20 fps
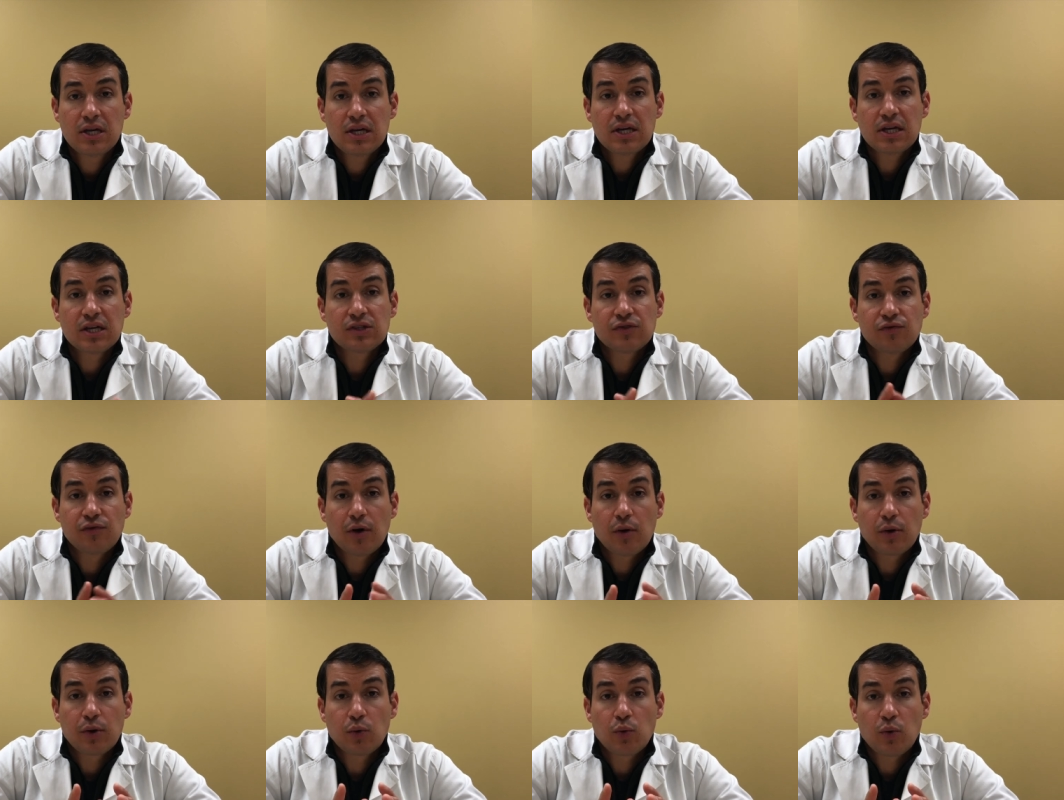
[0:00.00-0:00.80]
It's
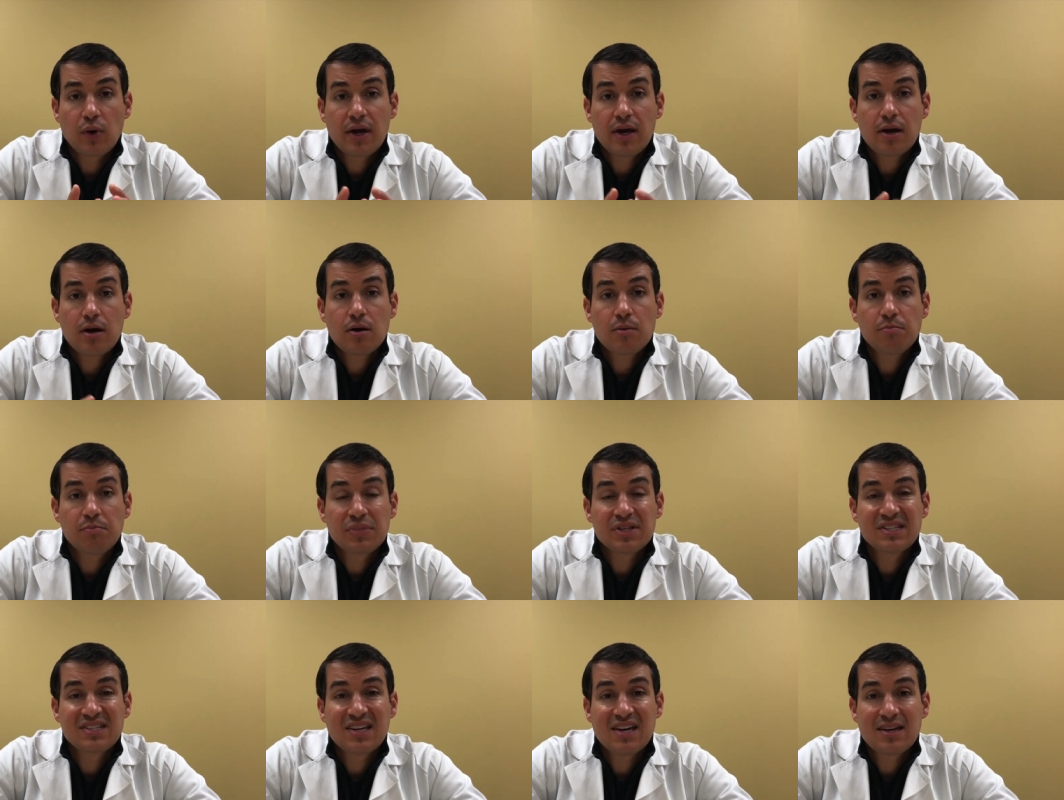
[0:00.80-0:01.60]
very rare,
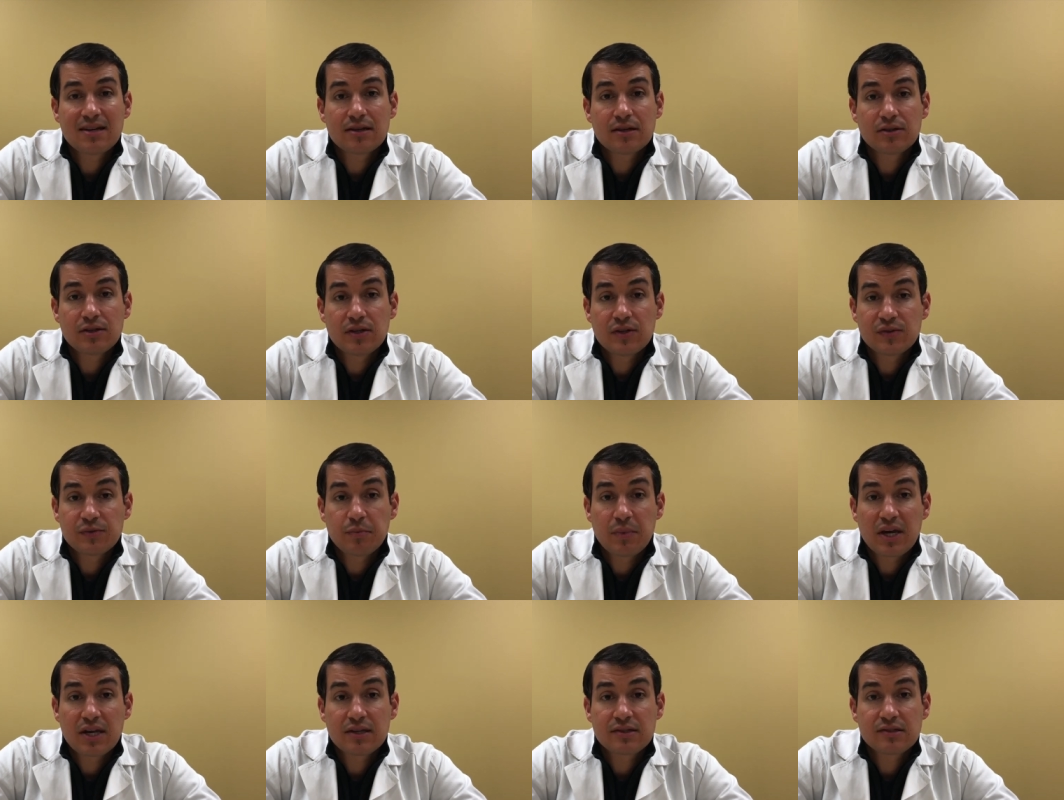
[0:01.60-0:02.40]
but taking these
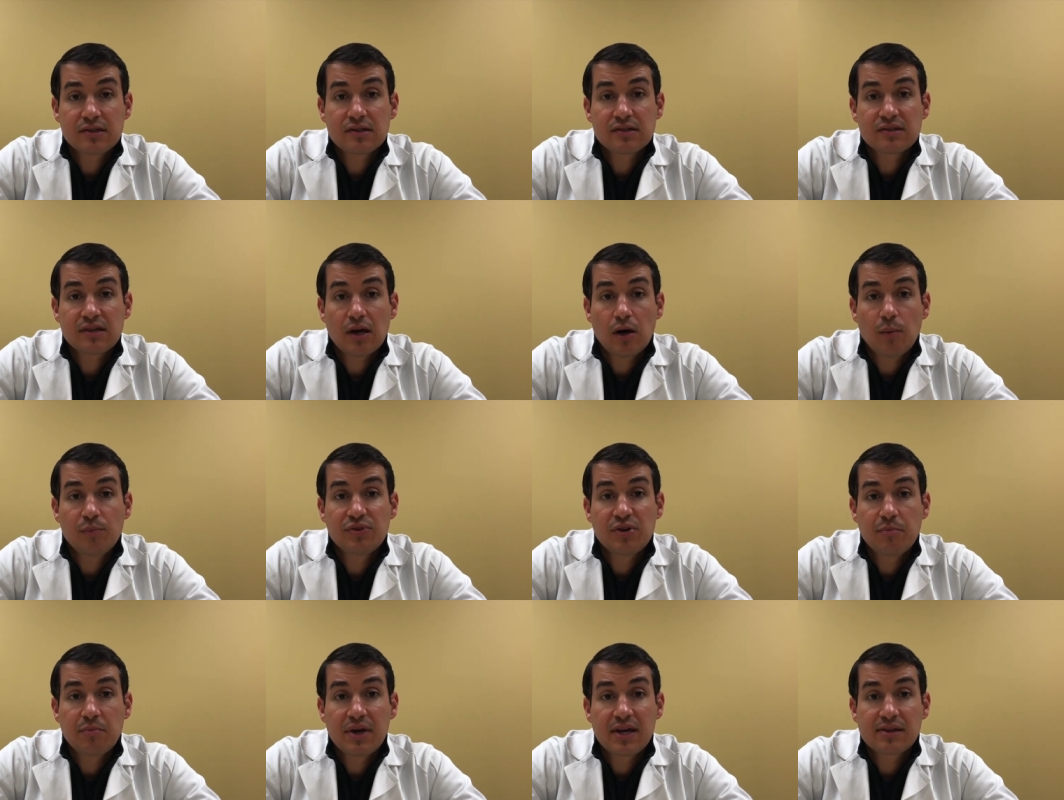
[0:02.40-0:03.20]
medicines help
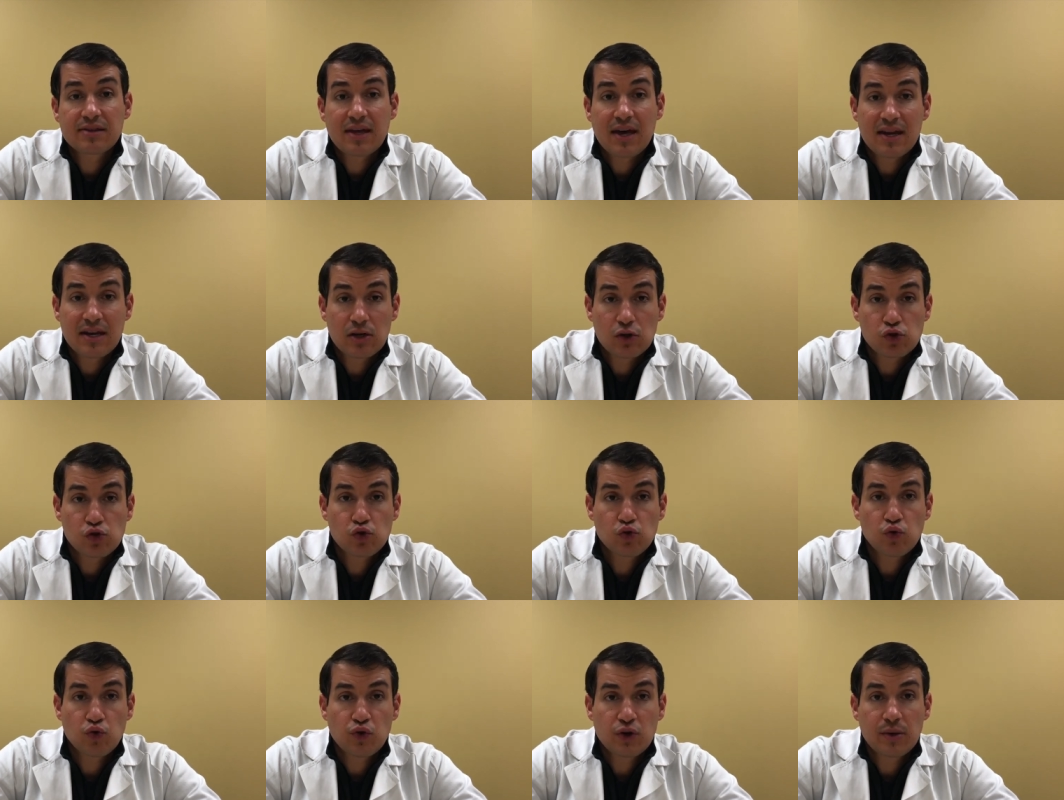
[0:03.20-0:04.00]
to make that
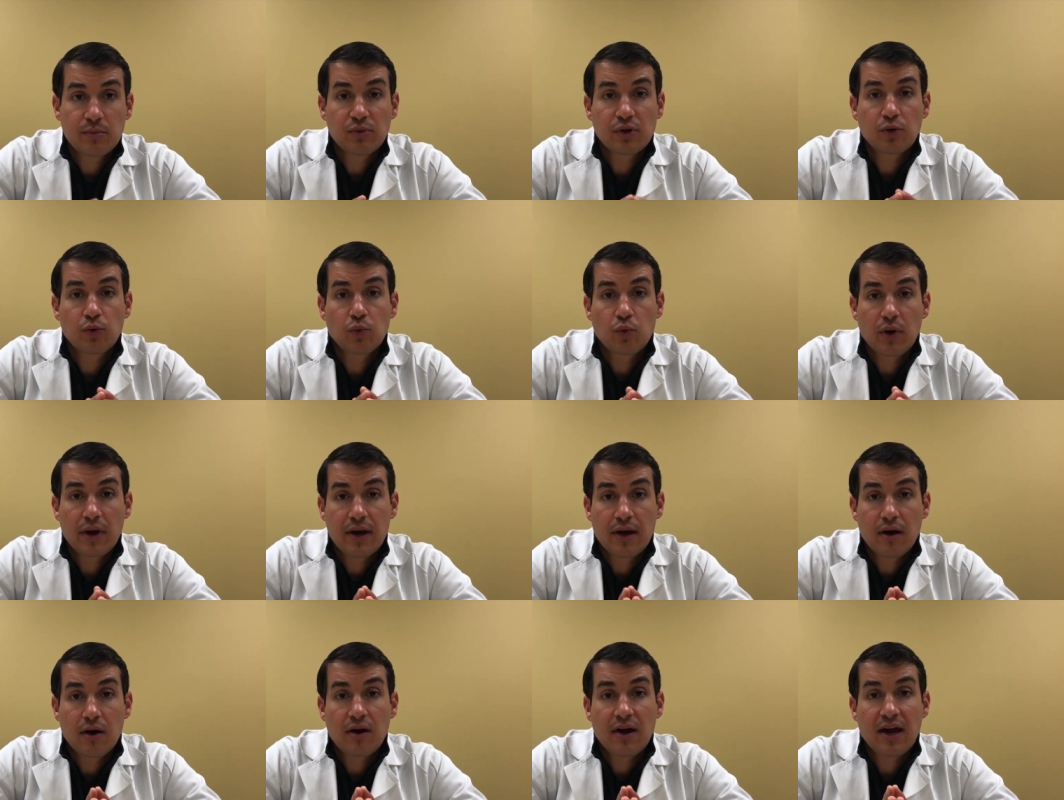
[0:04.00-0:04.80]
extremely
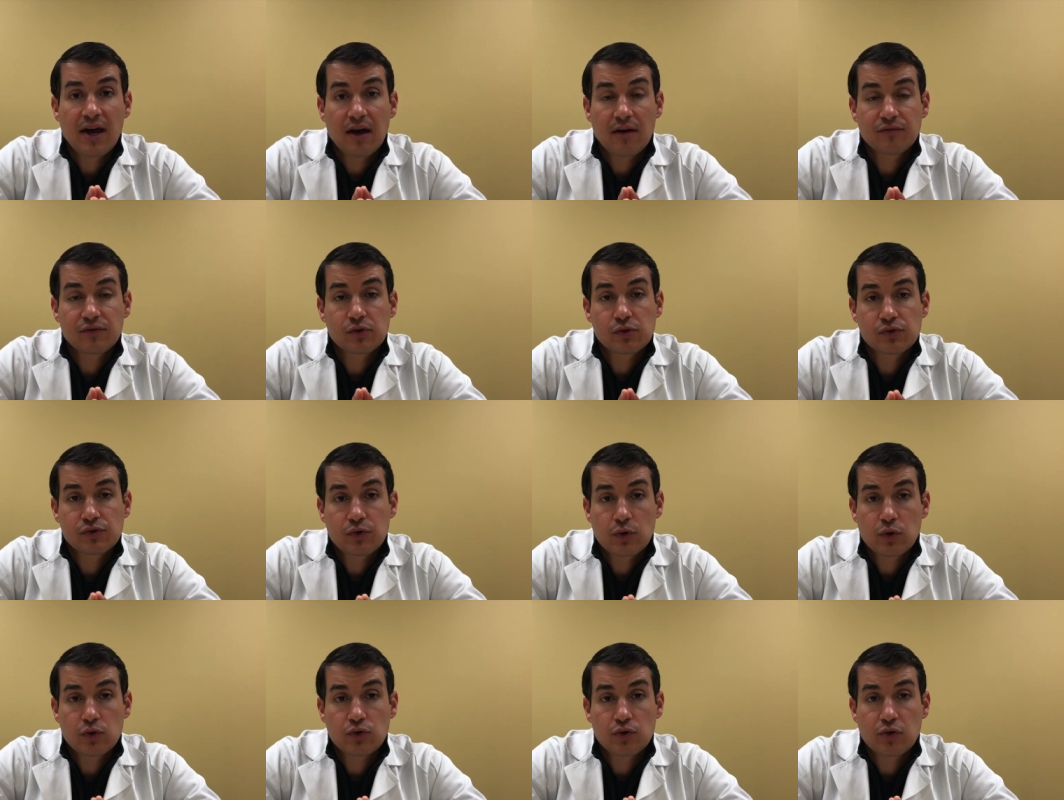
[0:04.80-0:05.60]
rare after
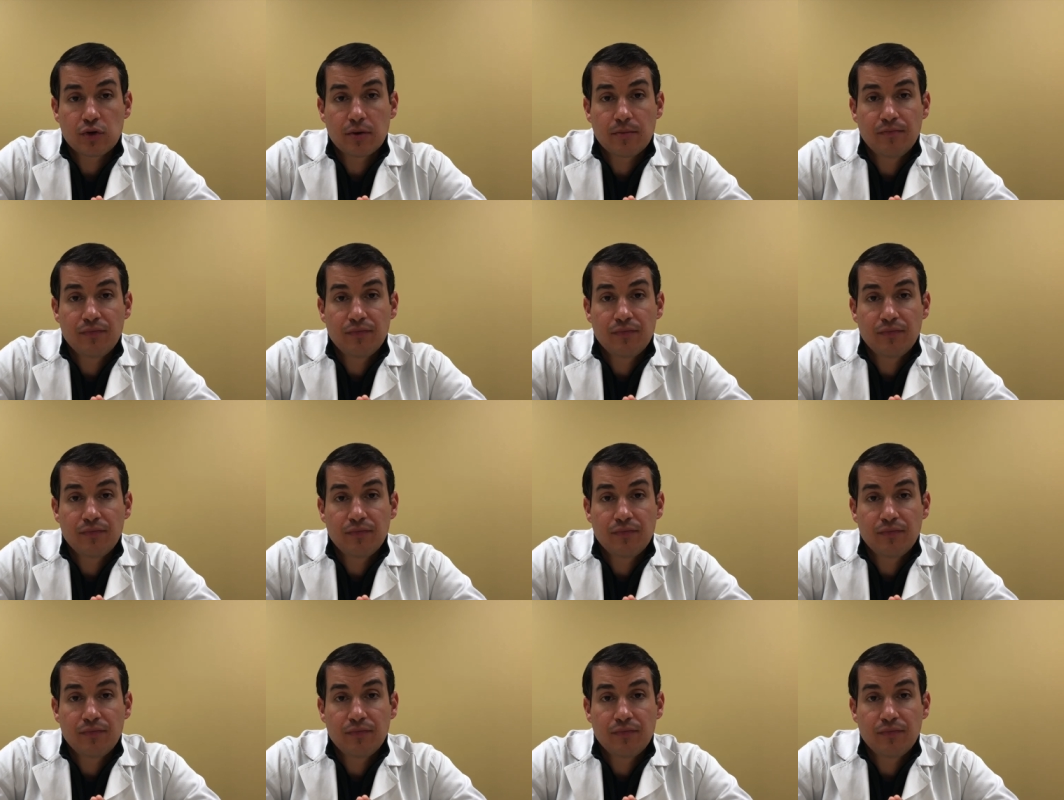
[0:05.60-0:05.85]
surgery.